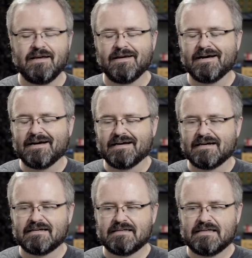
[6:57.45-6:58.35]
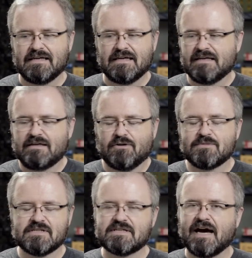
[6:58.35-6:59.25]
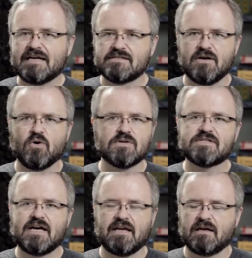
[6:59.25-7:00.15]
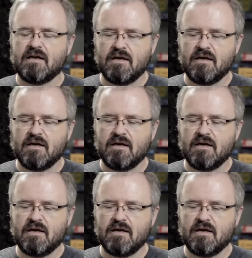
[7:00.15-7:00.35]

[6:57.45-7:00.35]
Uh, Crimson Skies, the whole setting,